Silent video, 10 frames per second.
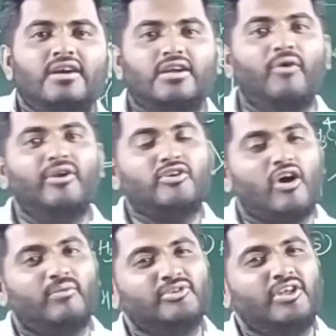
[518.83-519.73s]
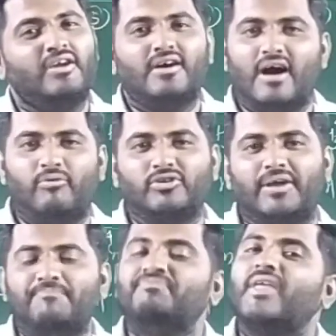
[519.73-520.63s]
Now we will talk about the
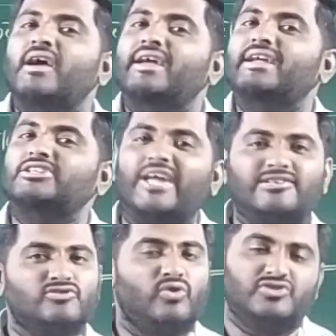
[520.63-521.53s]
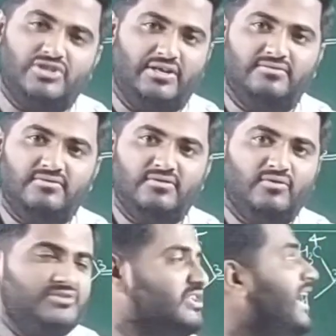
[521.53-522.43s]
in-text question,
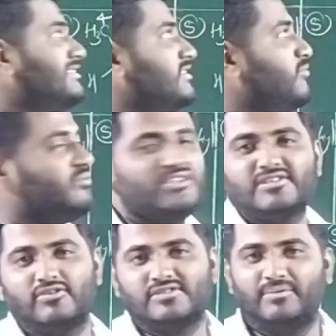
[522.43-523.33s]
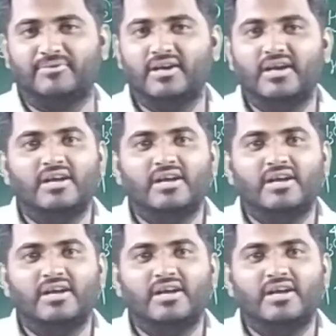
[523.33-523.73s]
which I asked from this concept.